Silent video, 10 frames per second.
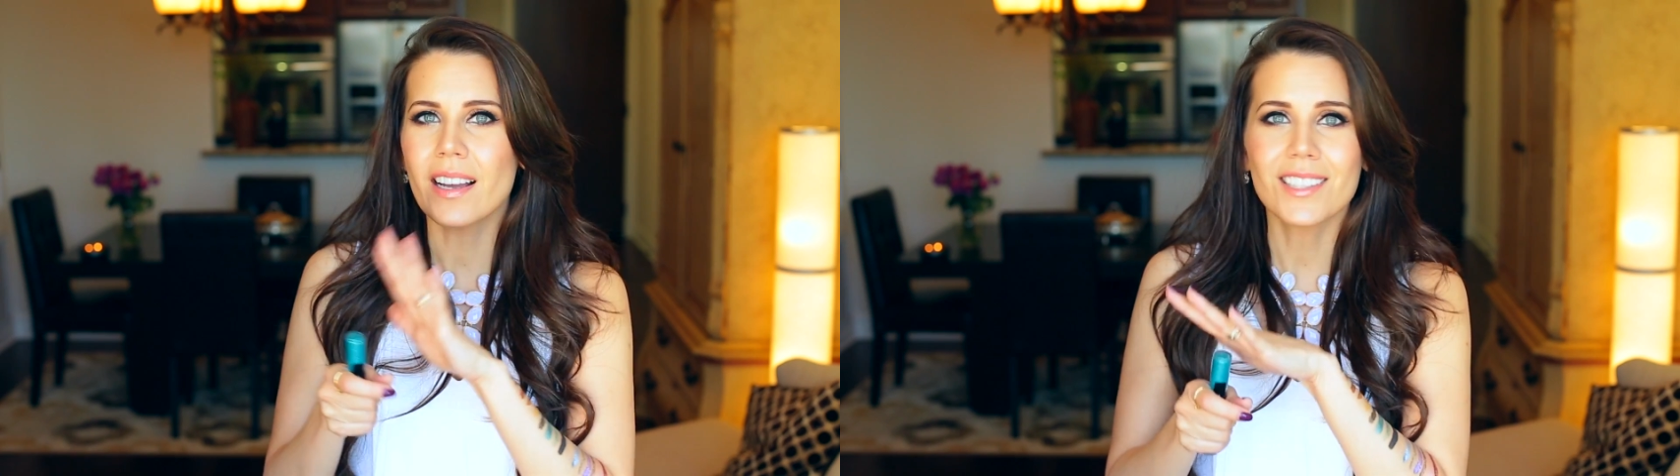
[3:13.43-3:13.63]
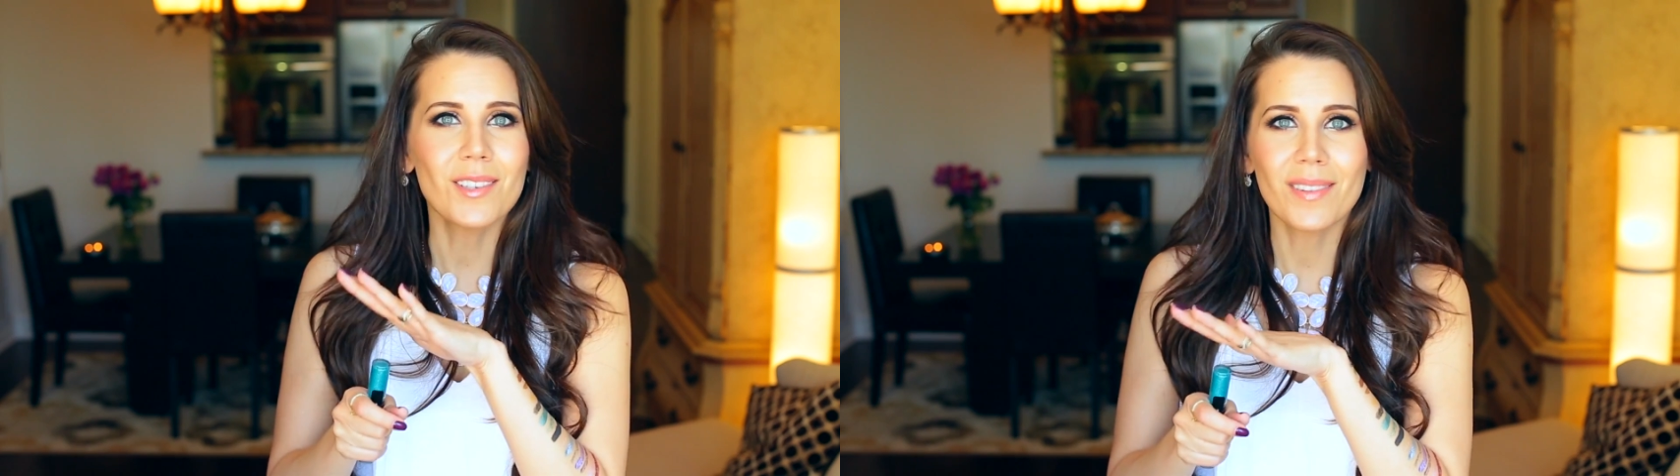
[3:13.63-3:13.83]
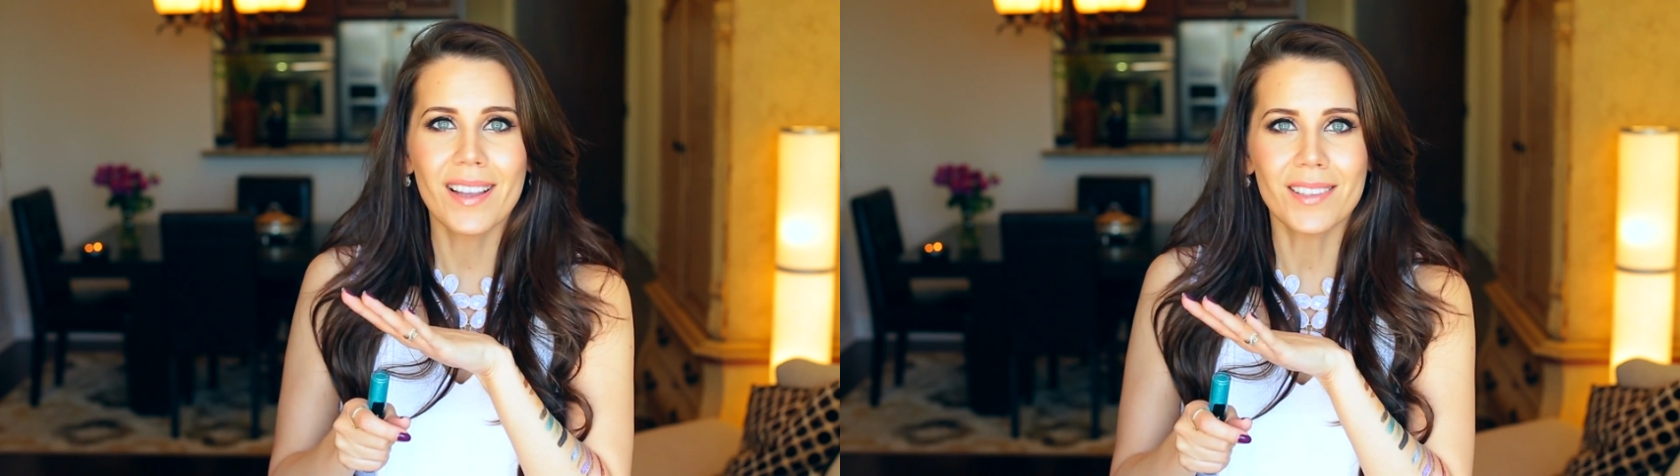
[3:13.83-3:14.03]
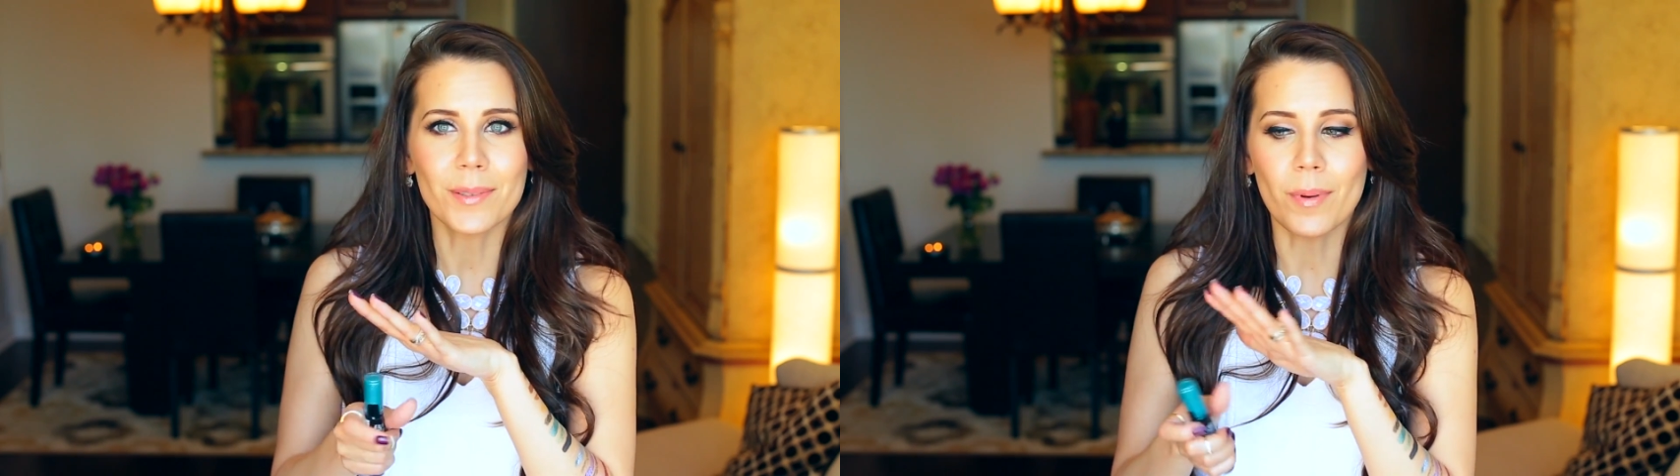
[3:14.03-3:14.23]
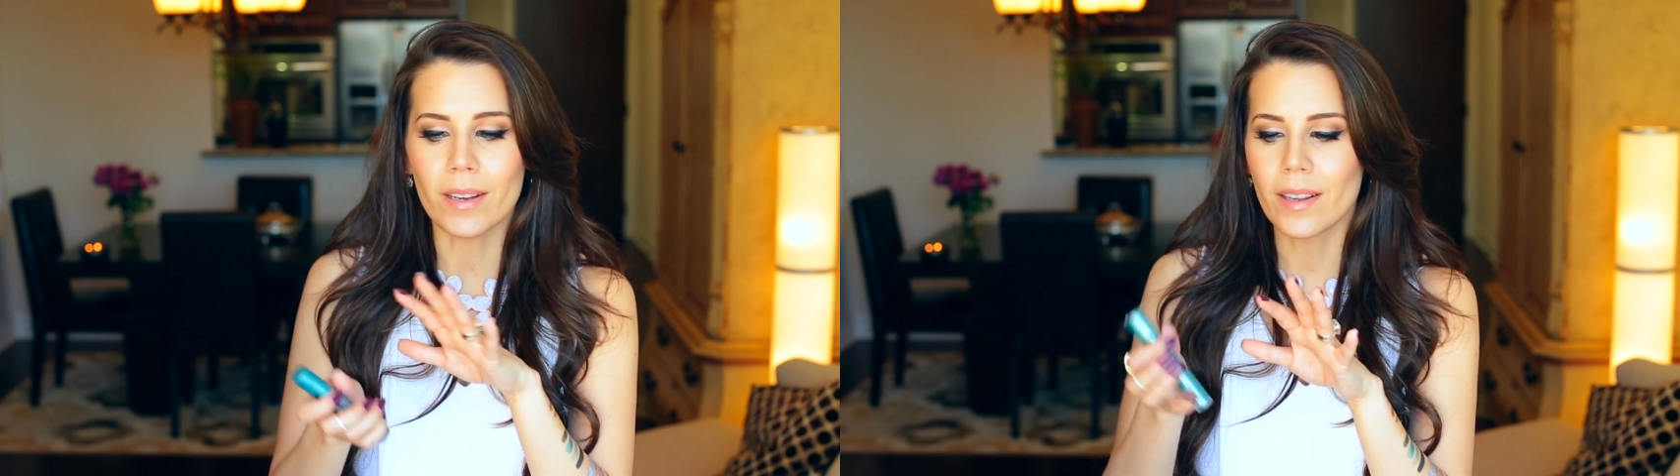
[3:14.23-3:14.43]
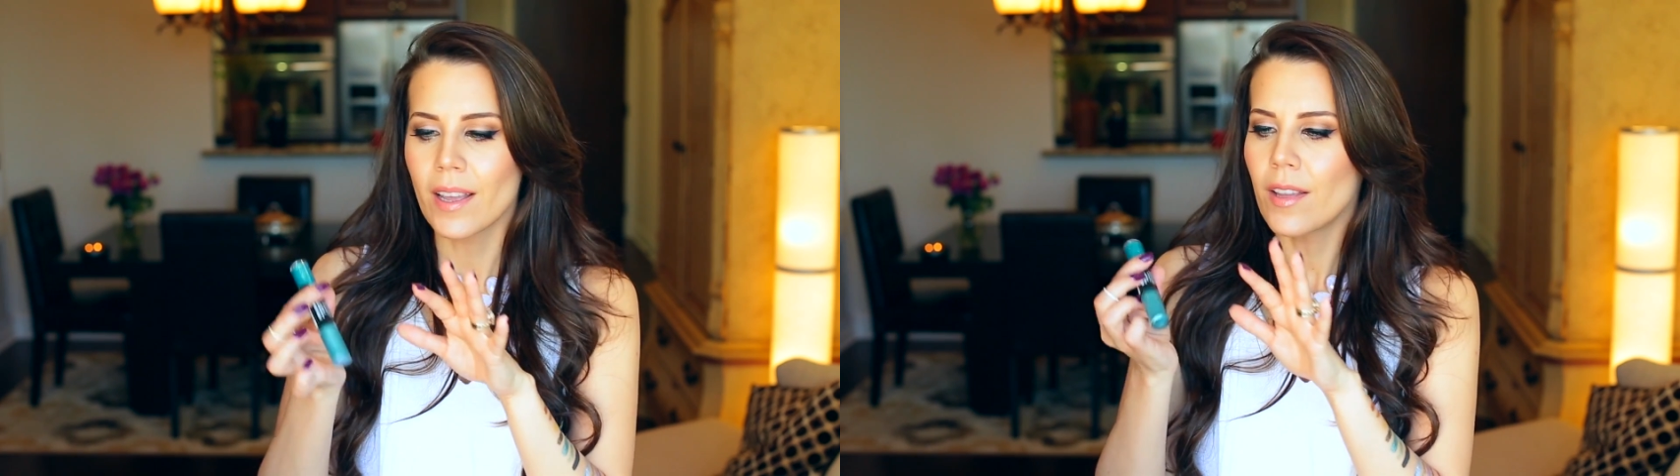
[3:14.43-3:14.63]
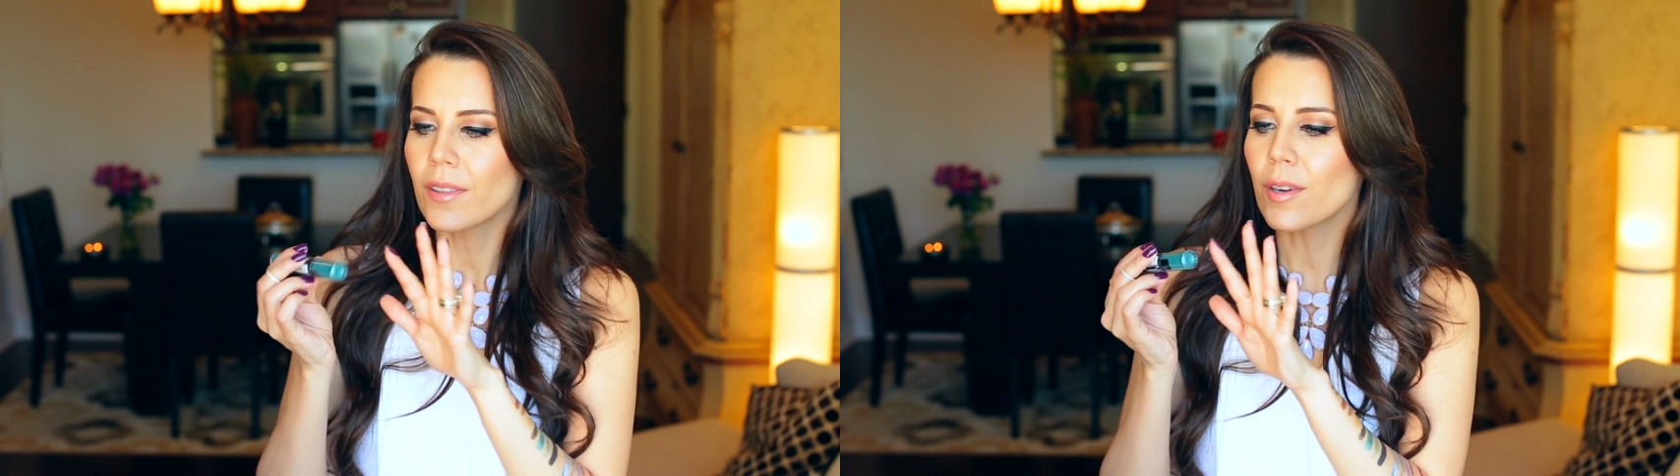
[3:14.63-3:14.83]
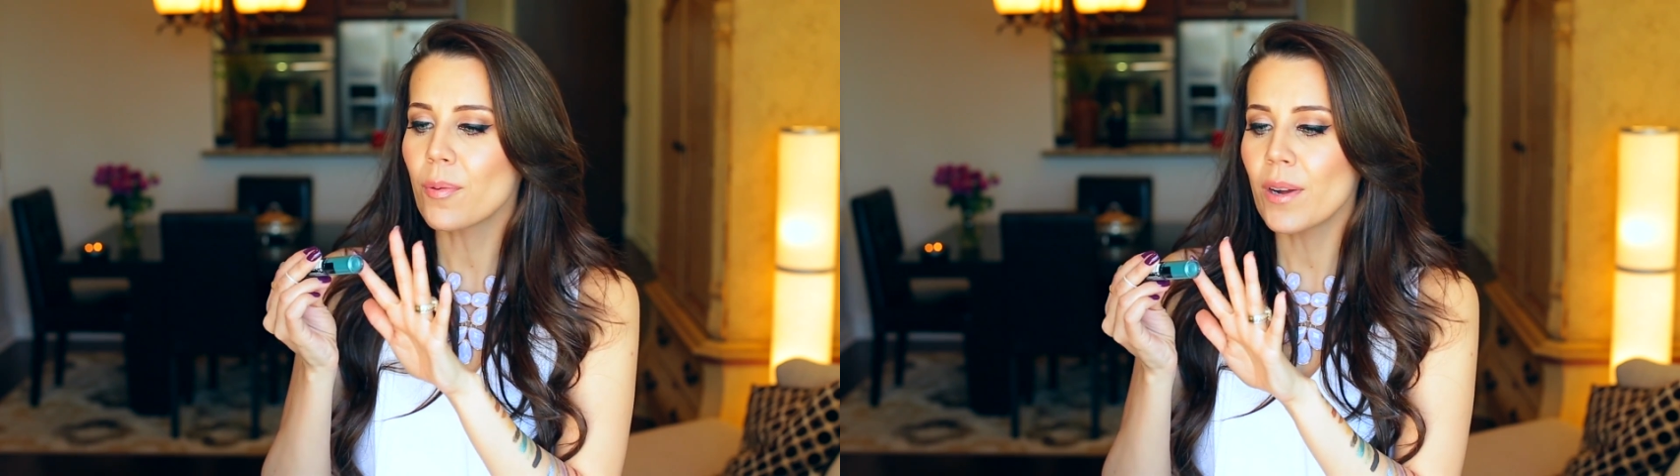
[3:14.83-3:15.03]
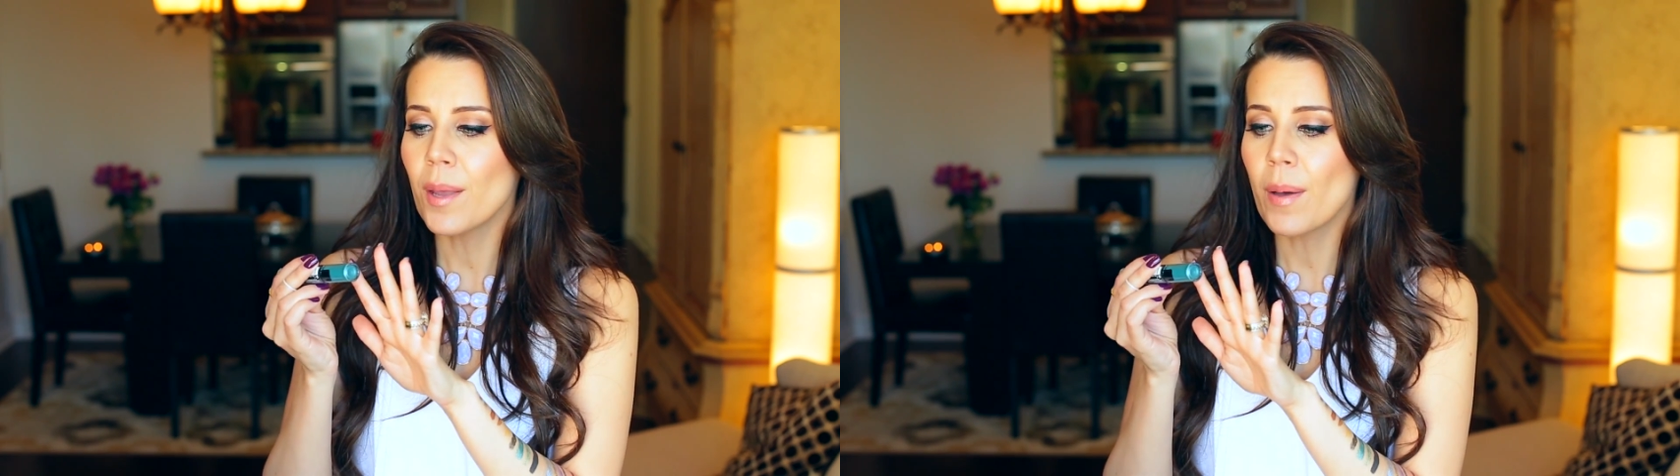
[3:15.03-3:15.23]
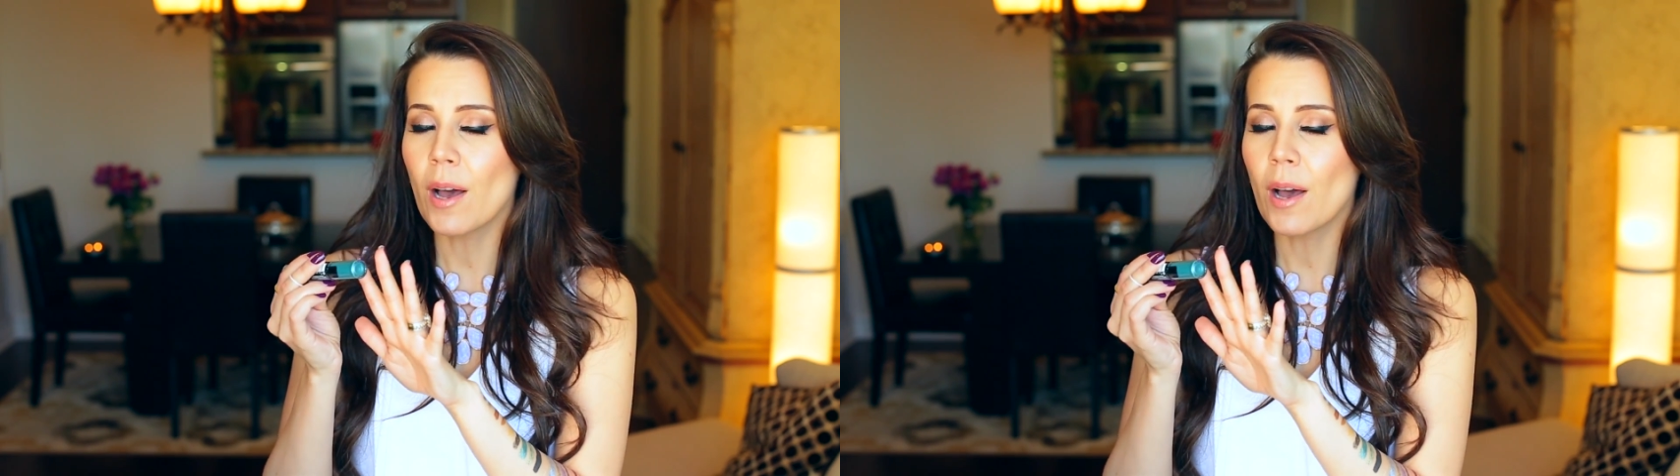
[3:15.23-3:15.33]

I just don't like this one. The cream,